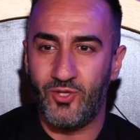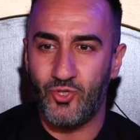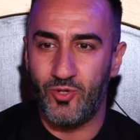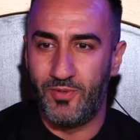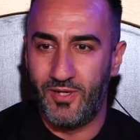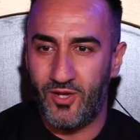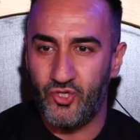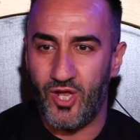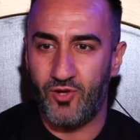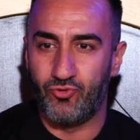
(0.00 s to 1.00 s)
to be a
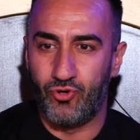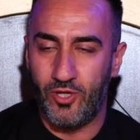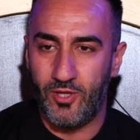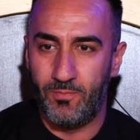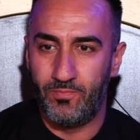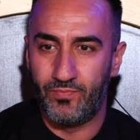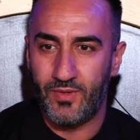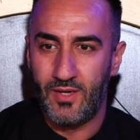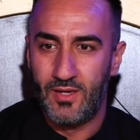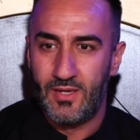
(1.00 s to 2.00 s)
general.
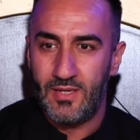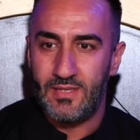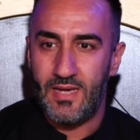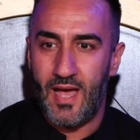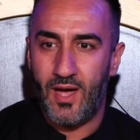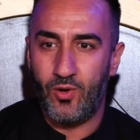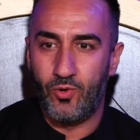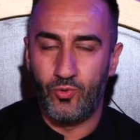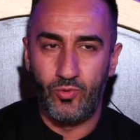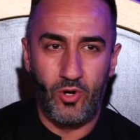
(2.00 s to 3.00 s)

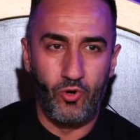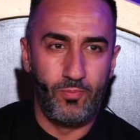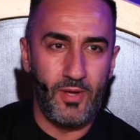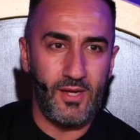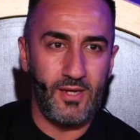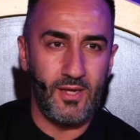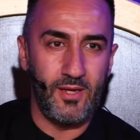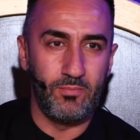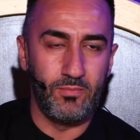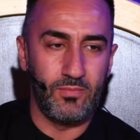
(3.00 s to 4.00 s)
Now obey
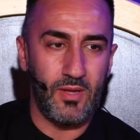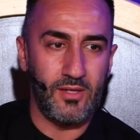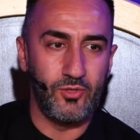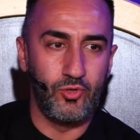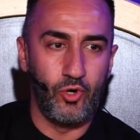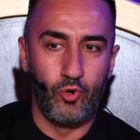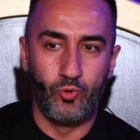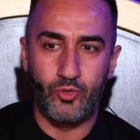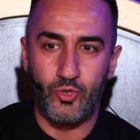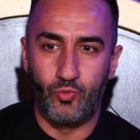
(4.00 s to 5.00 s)
him and go
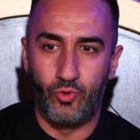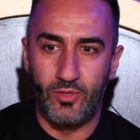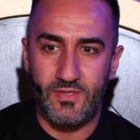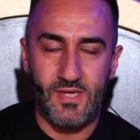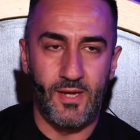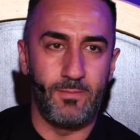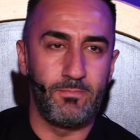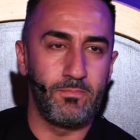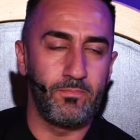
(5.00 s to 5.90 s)
towards him.